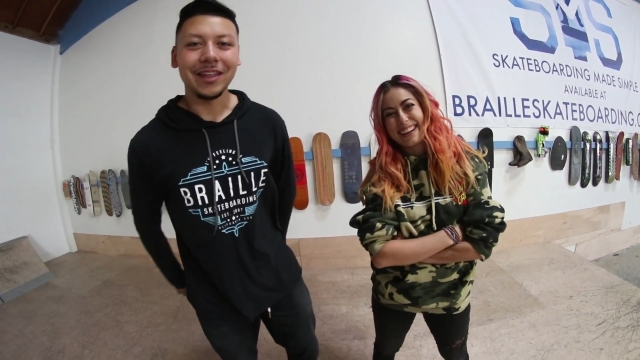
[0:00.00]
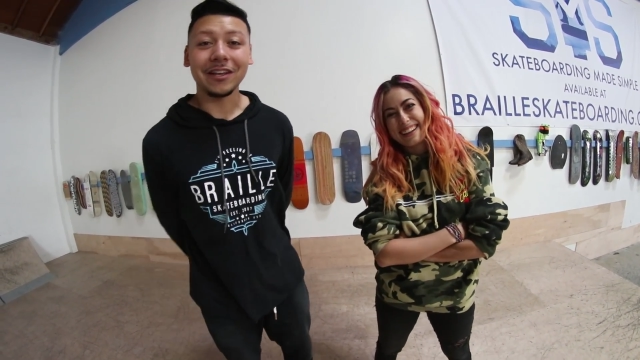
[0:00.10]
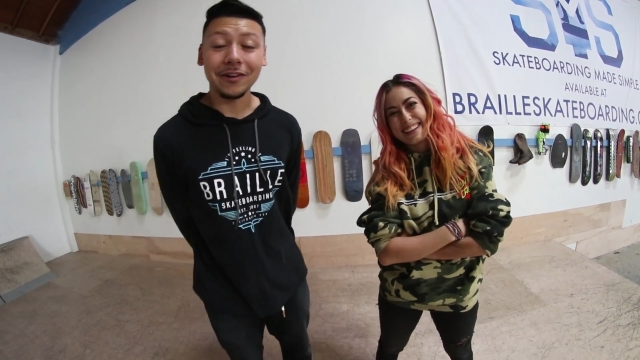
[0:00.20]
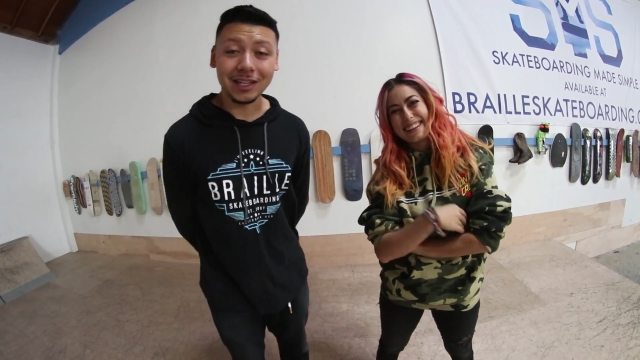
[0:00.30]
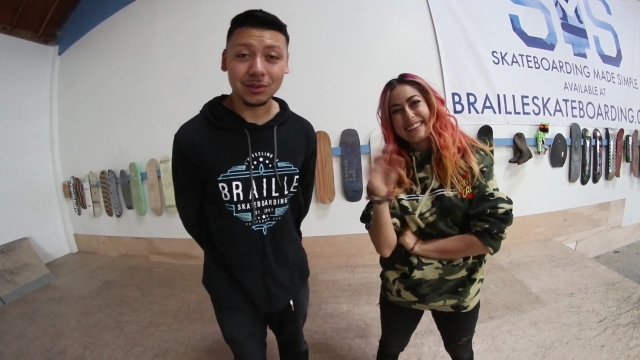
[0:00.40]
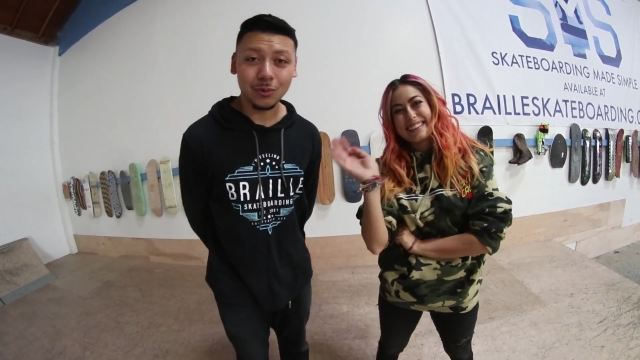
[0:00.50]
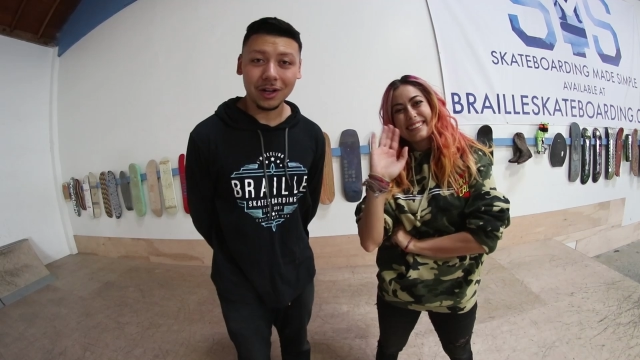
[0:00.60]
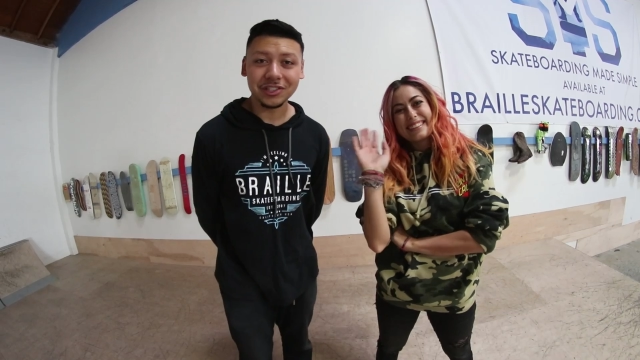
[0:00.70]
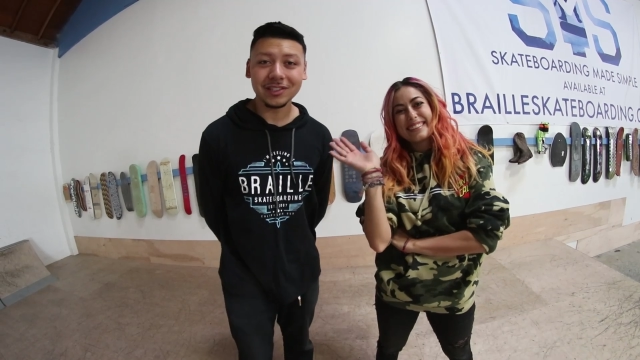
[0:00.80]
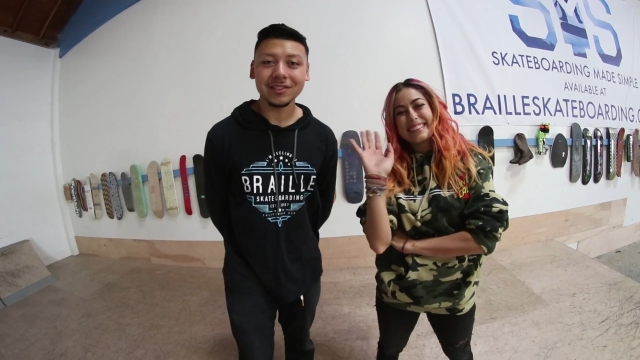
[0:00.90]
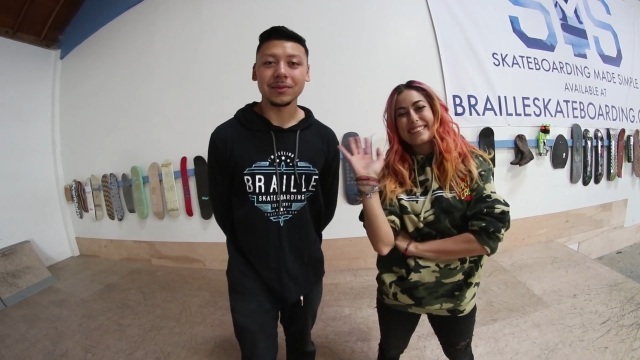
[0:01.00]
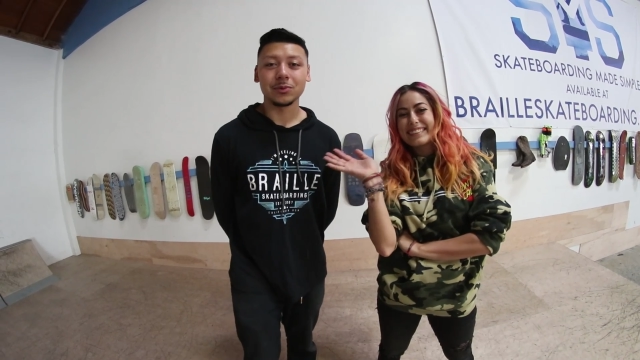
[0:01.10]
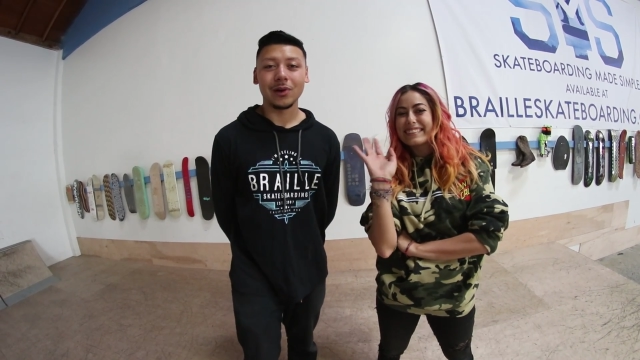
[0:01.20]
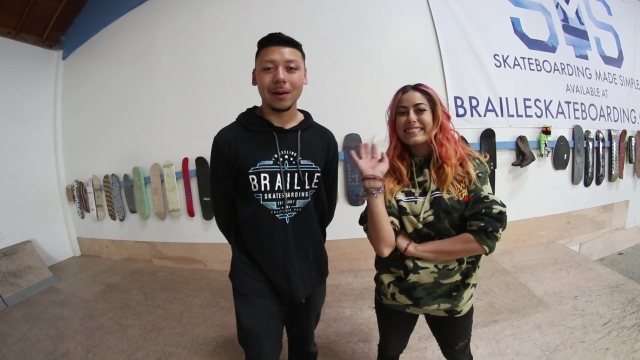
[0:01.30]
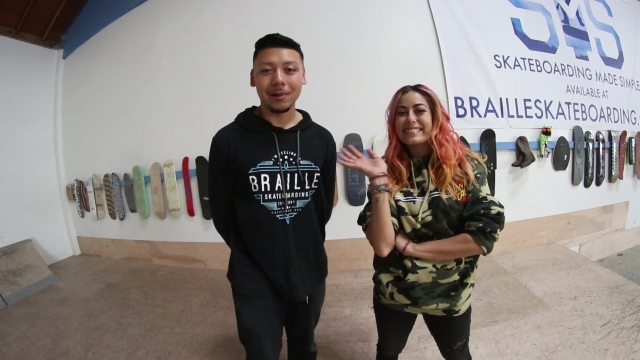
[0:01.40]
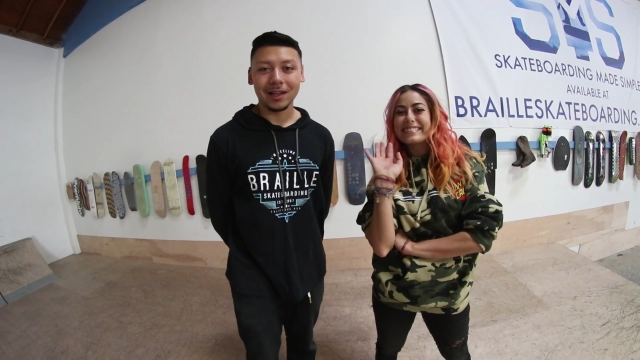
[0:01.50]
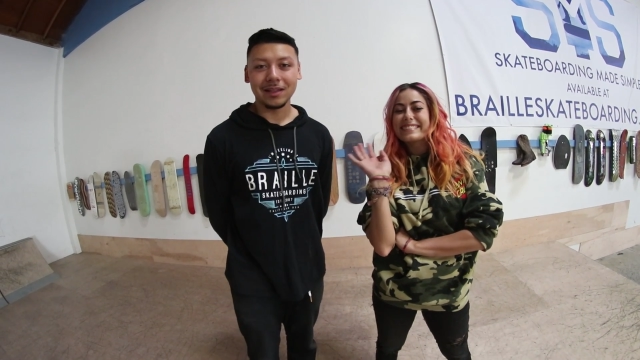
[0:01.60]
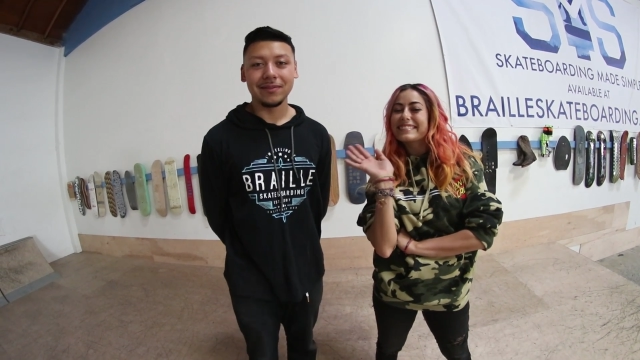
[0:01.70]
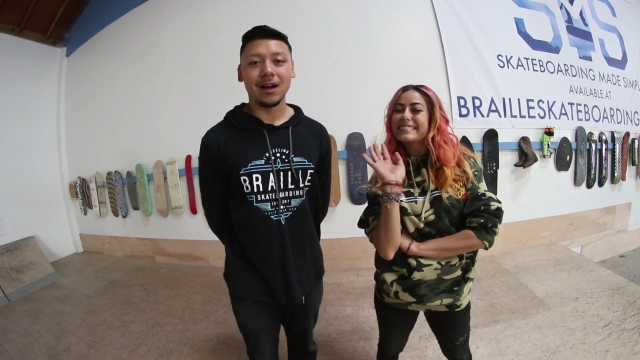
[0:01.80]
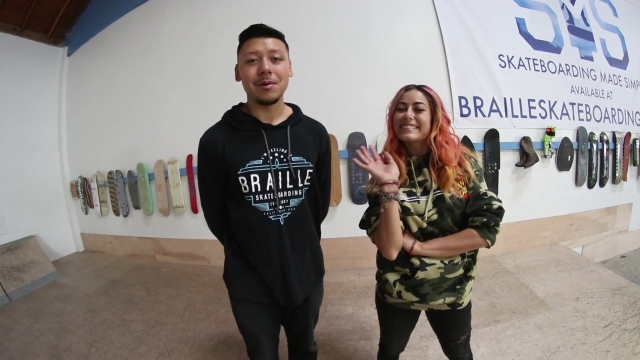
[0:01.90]
Speaker 1: Thank you guys for watching. Subscribe,
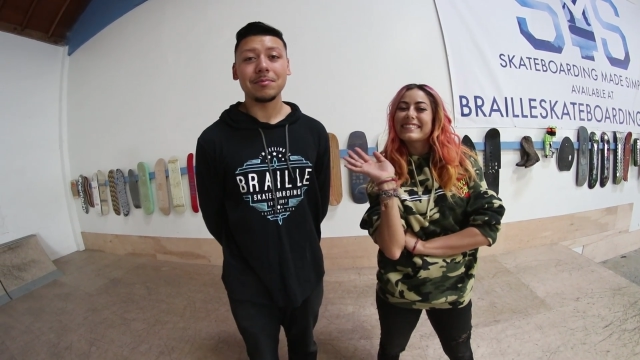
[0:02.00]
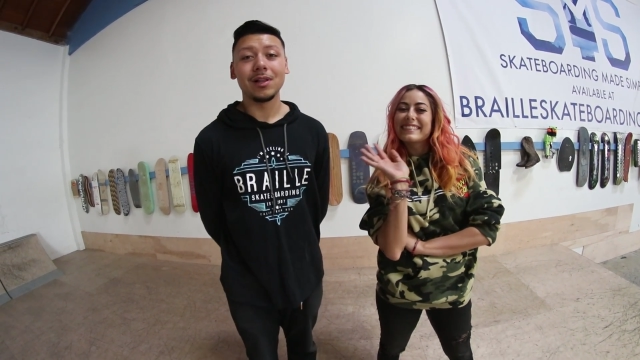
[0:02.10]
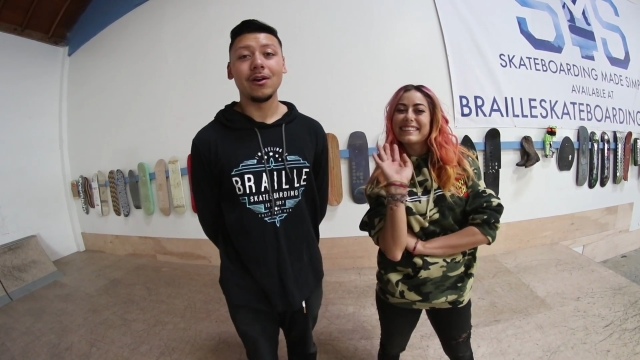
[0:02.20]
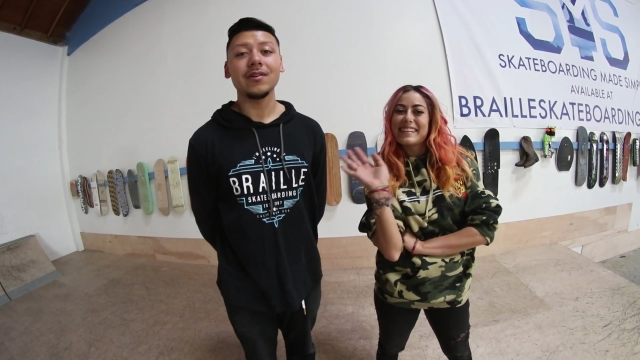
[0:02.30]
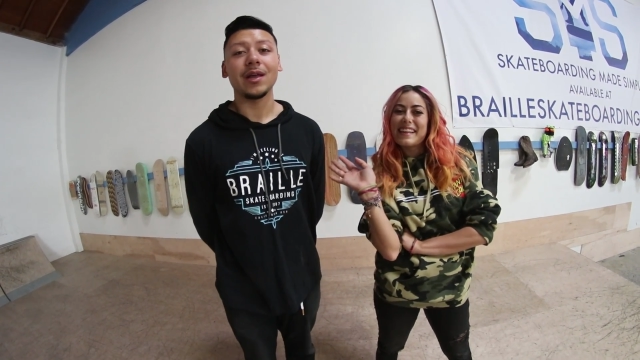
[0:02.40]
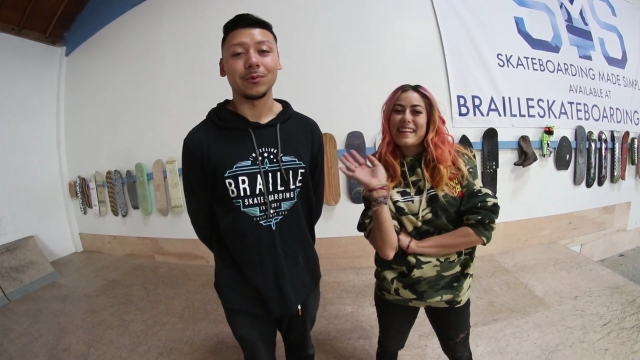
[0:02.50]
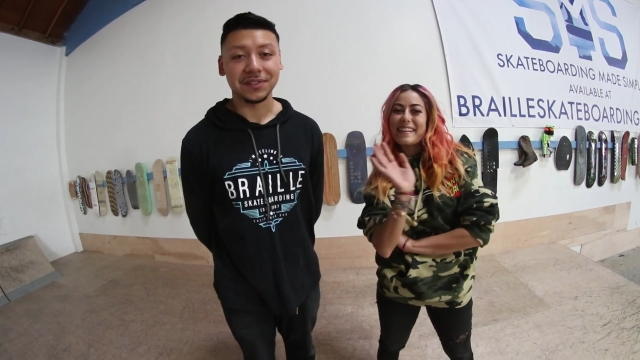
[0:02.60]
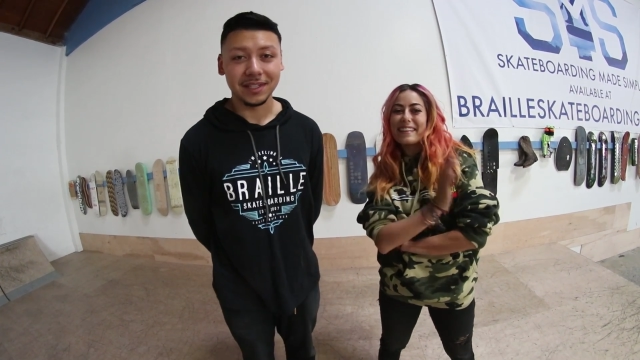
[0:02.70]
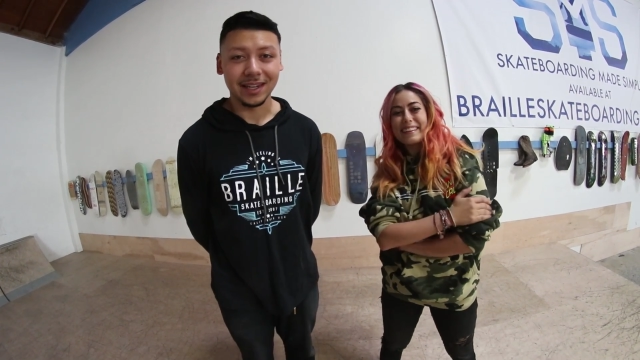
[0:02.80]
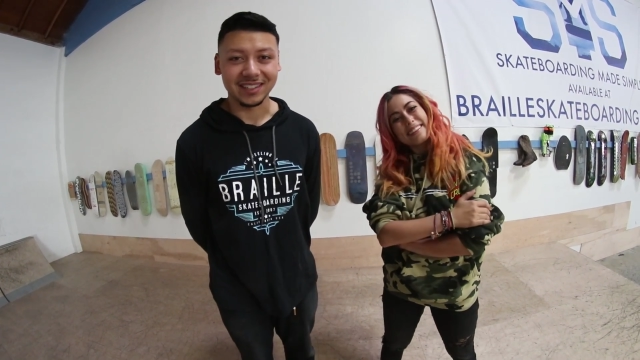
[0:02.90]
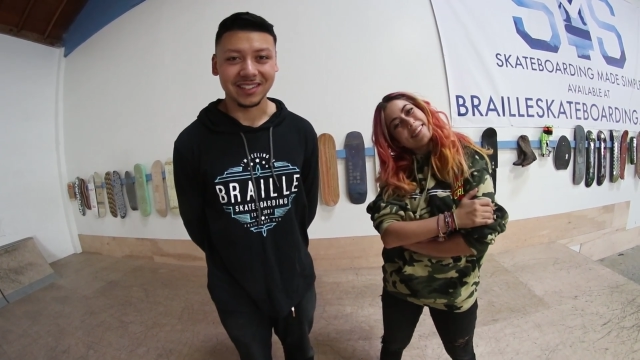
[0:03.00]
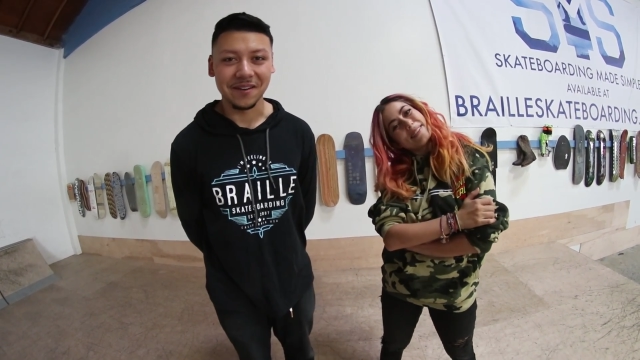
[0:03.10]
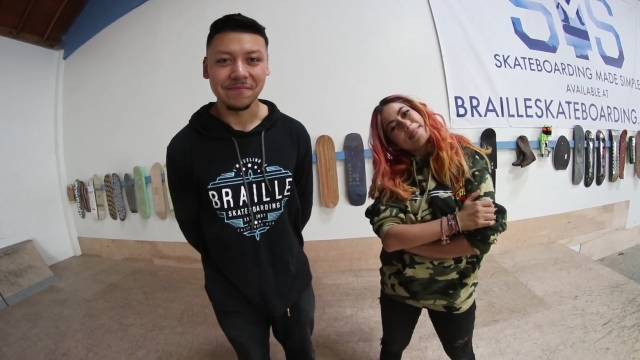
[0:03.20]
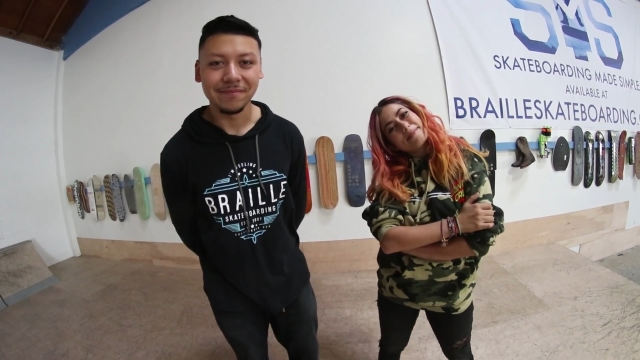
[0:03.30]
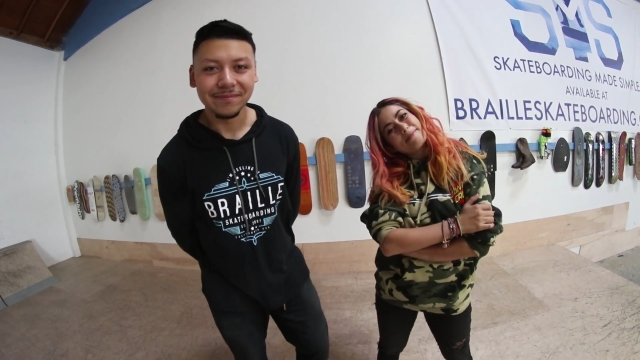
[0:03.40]
like, leave a comment below, and we'll see you next time.